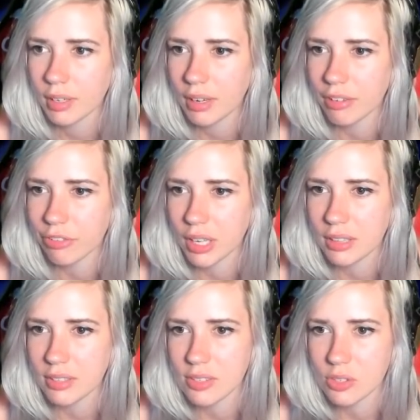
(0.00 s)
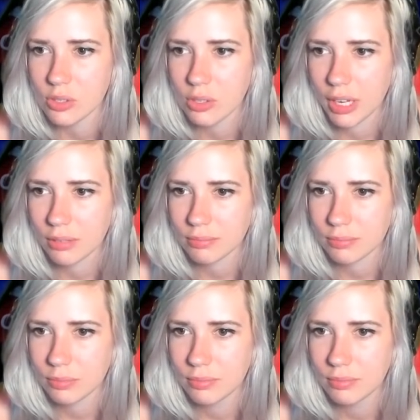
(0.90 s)
I feel like this is just like,
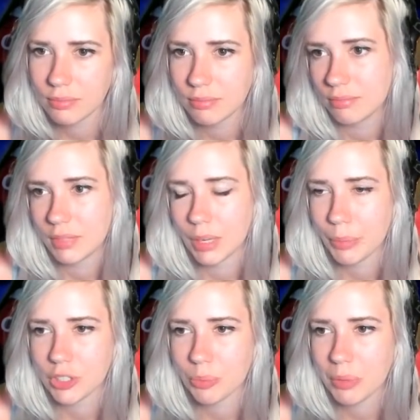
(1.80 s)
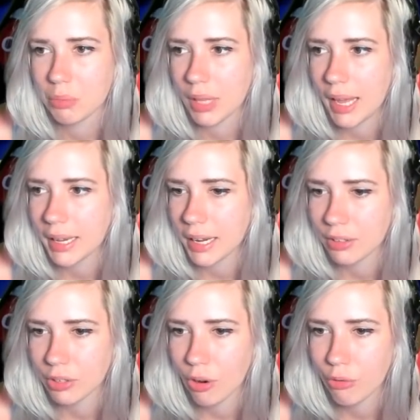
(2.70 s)
I picture people hanging out
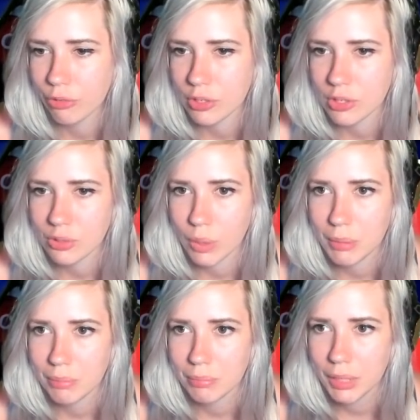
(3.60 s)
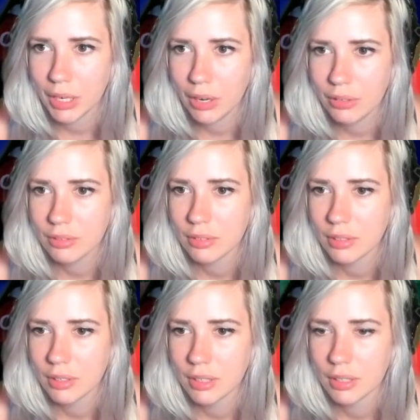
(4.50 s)
and going for a swim, you know?
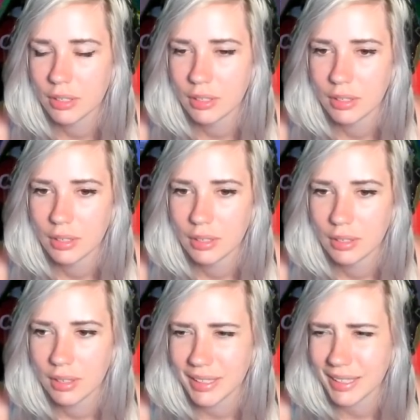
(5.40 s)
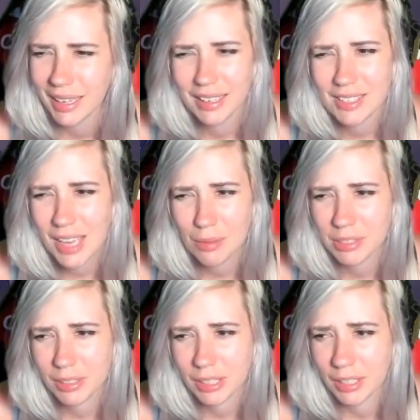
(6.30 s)
Again, it's
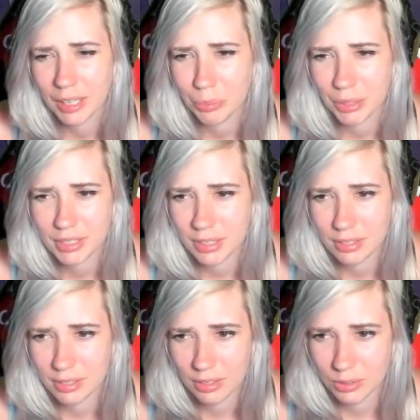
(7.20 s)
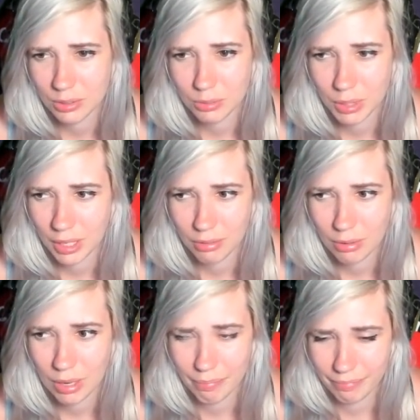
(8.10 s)
absolutely like a place I used to go to when I grew
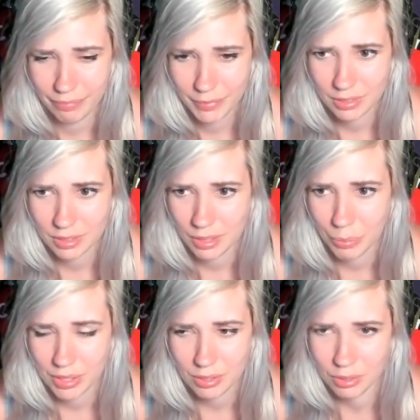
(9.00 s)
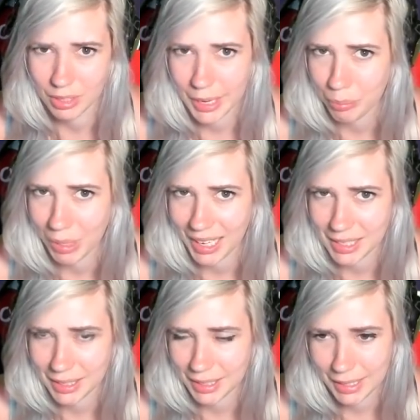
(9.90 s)
up. It's a place called Lake
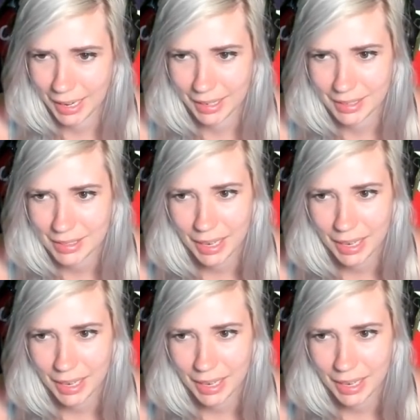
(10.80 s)
Placid in Cairns.